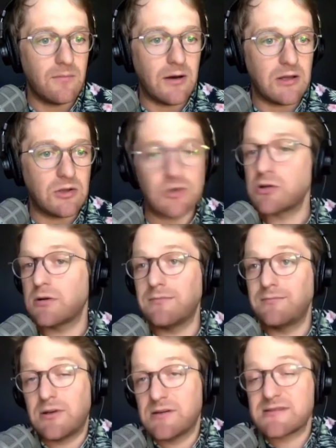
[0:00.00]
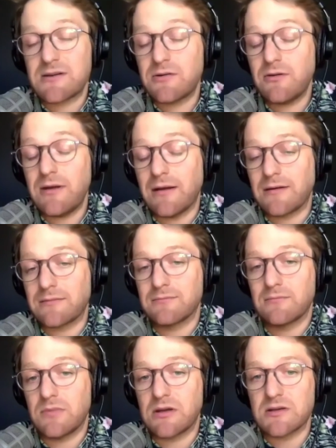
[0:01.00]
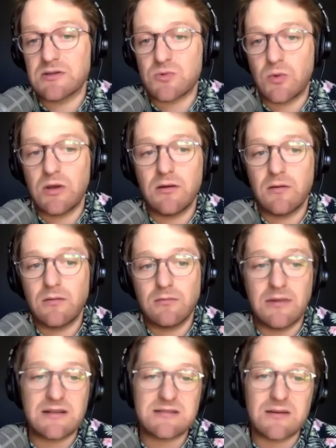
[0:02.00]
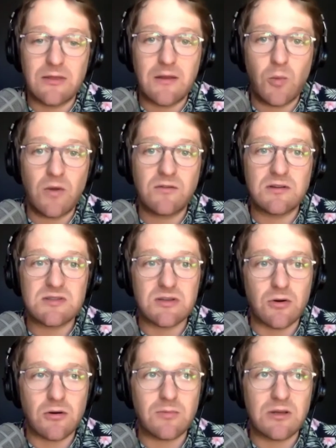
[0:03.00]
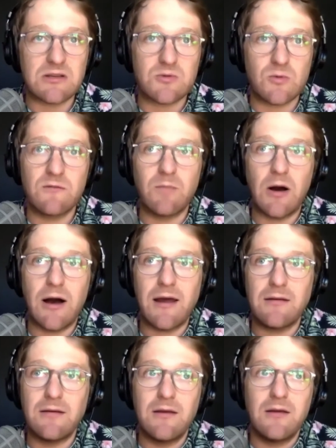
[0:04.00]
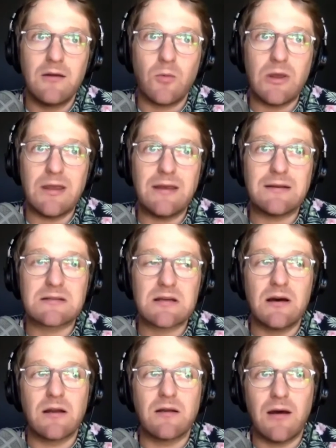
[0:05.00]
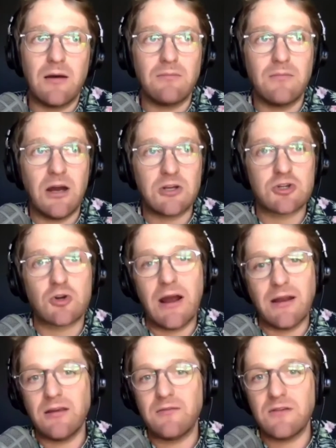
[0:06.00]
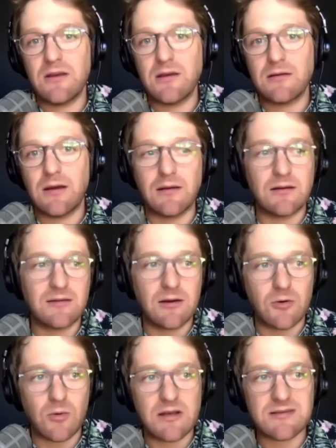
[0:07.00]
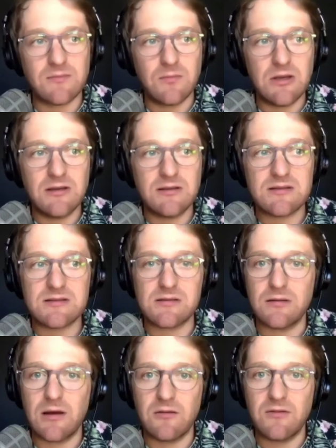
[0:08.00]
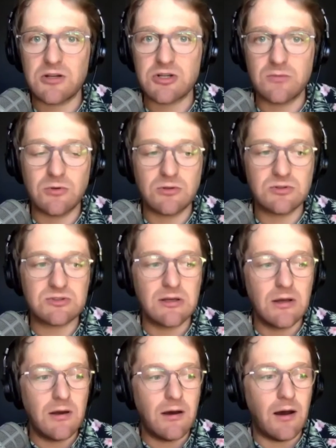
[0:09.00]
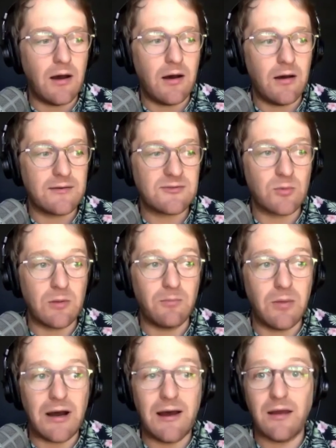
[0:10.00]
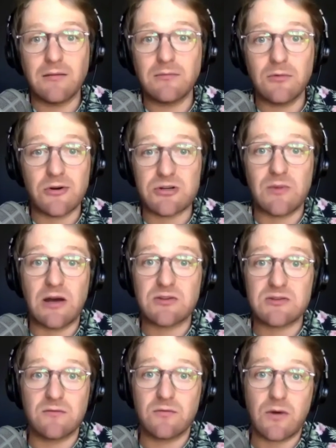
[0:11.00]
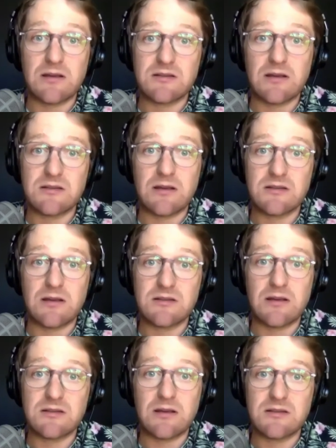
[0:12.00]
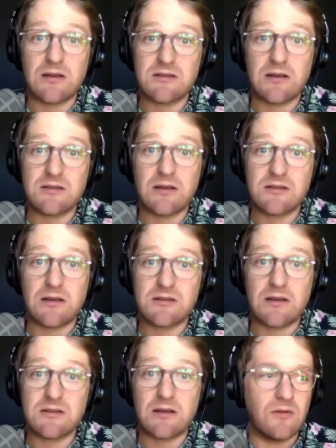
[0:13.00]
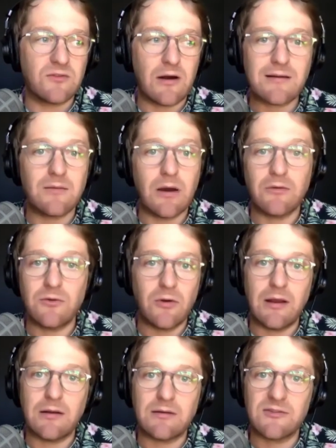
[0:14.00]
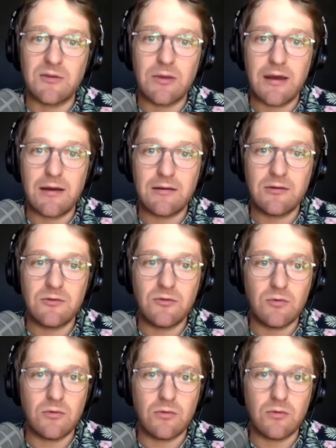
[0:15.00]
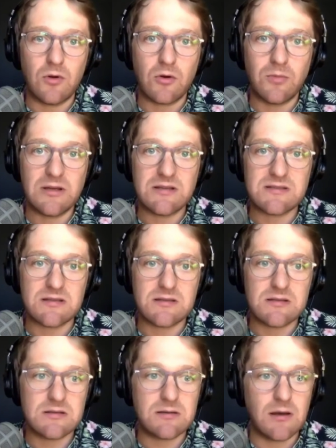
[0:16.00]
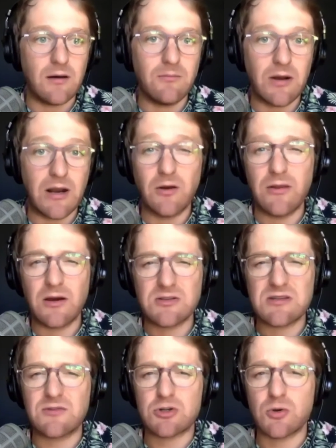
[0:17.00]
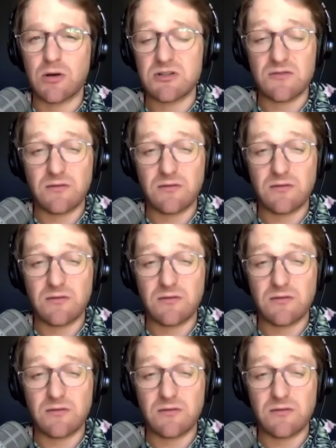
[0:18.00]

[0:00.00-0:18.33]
you should consider donating because that's something that we've considered because we eat a ton of, I try to eat vegan. I eat a ton of rice and beans, a lot of vegetables. So we buy large amounts of rice and beans anyway. And we've talked about donating some of that to local places. But I know they also have a shortage of